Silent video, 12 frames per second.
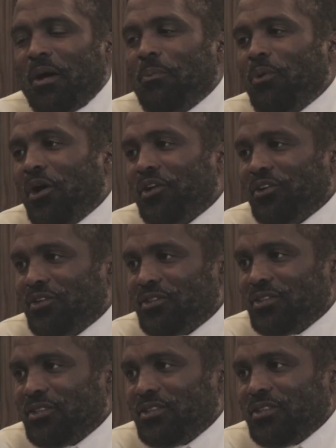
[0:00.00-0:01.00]
my partner,
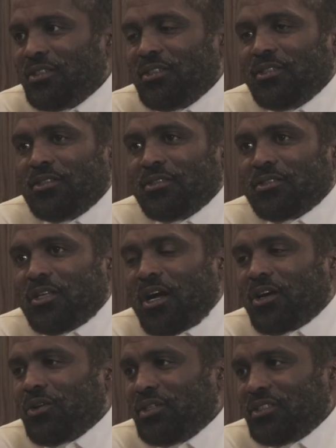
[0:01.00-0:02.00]

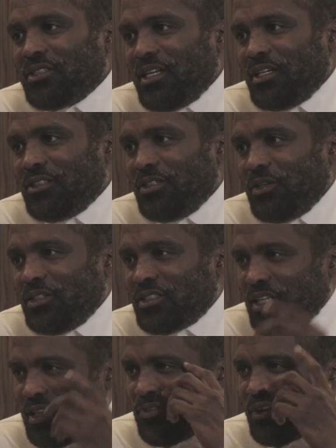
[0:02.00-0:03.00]
Zlako, he
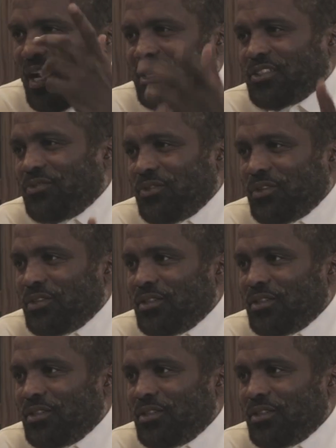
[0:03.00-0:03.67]
says philosopher.